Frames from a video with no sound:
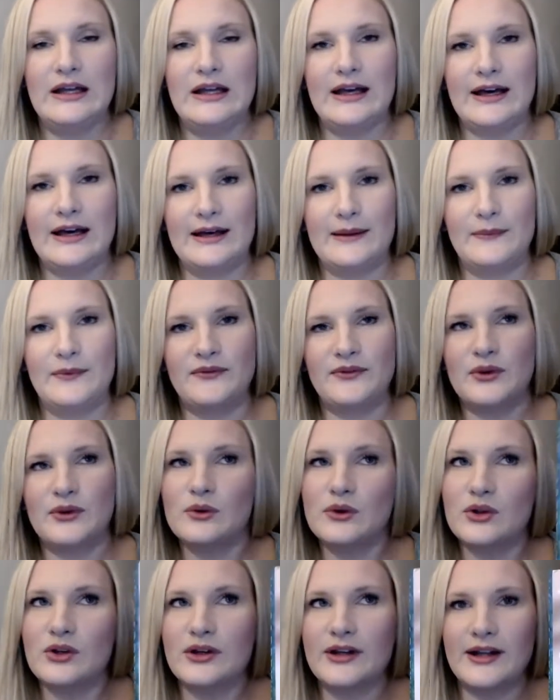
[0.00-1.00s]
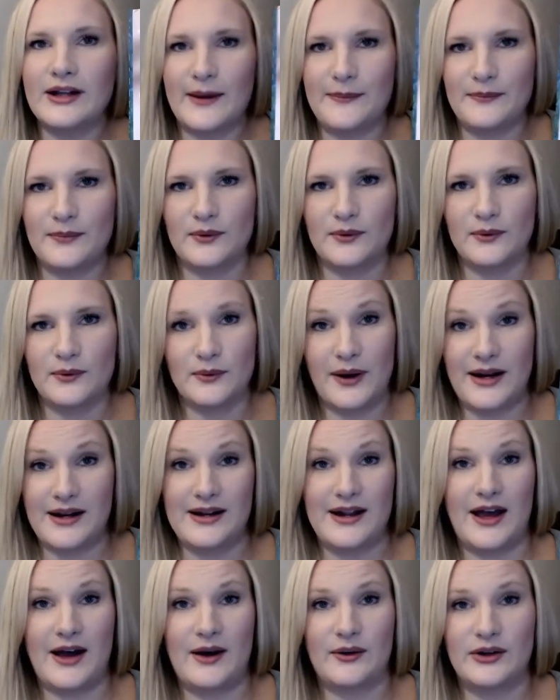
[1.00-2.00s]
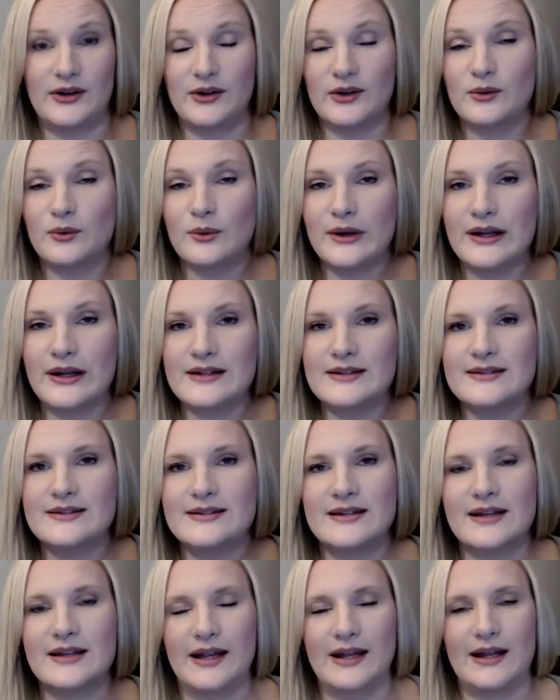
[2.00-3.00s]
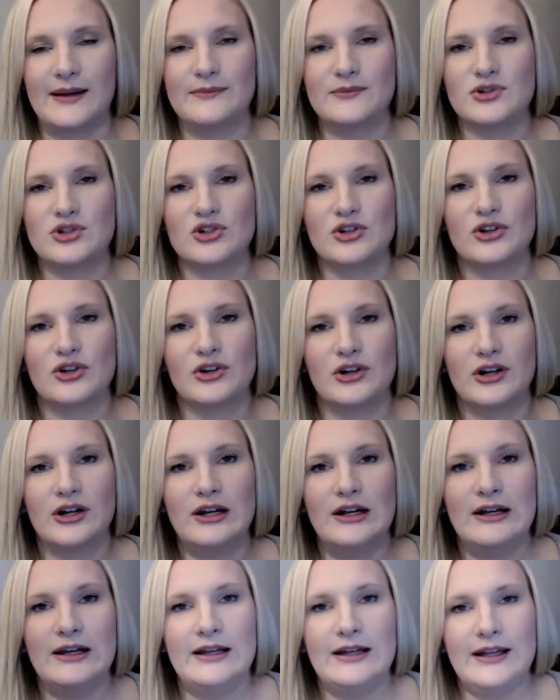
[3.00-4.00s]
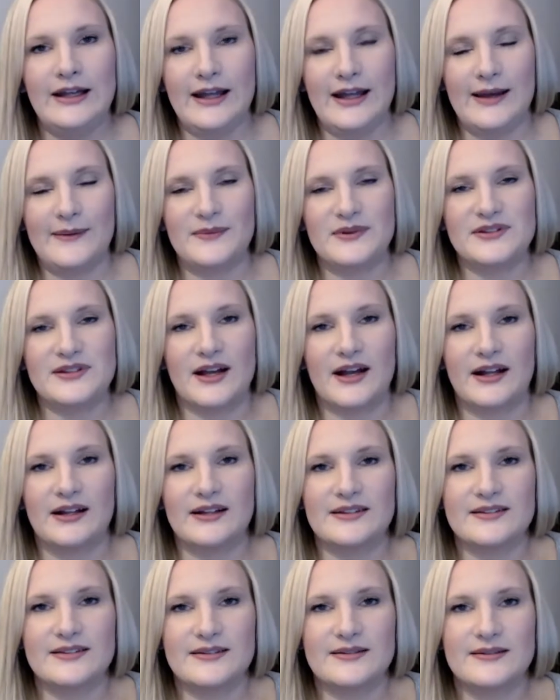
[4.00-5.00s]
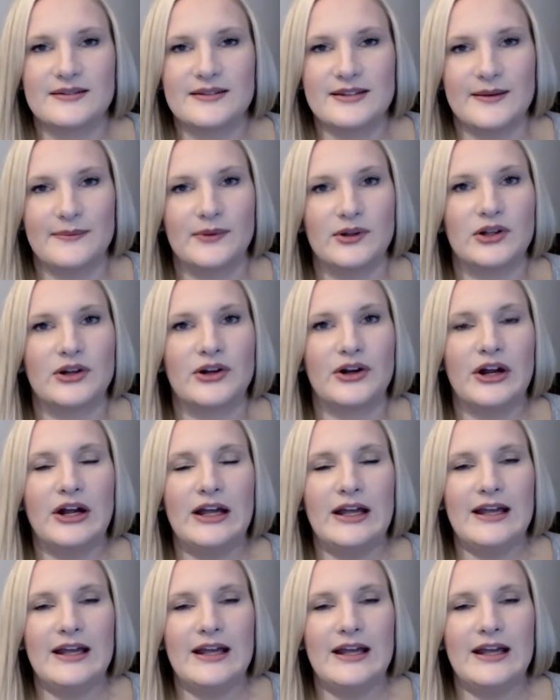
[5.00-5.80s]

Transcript: if you look it up right now in Goodreads, and I'm sure Amazon is similar,